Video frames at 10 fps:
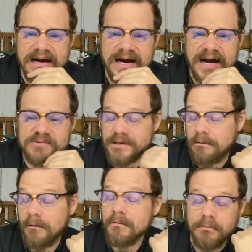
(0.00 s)
I was like,
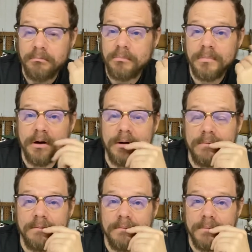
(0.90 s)
oh,
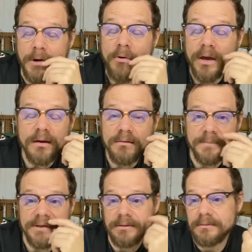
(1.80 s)
okay. I
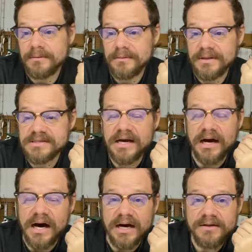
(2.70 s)
mean, that's kind of
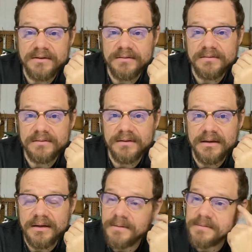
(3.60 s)
odd,
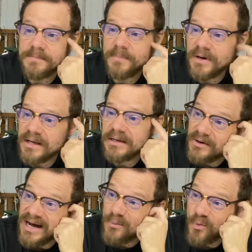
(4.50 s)
but
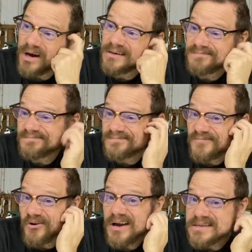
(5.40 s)
I want
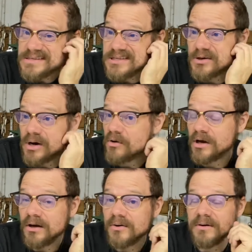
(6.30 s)
friends, so I'll
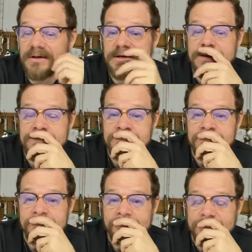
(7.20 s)
go.
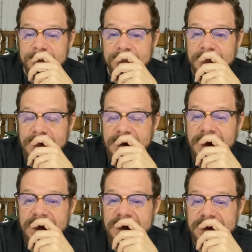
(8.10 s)

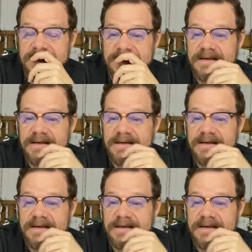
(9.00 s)
And